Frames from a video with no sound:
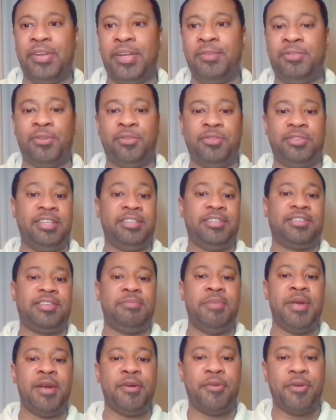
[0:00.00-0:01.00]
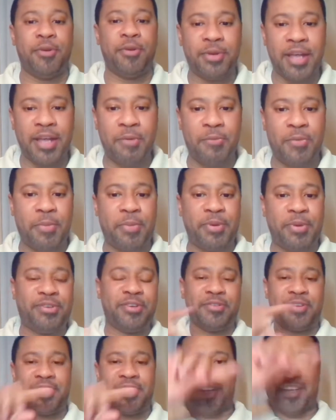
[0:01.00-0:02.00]
Jesus and Nero. Like, what would
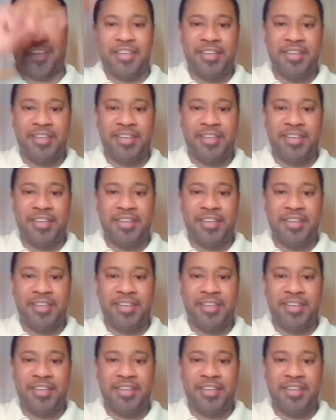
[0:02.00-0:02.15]
your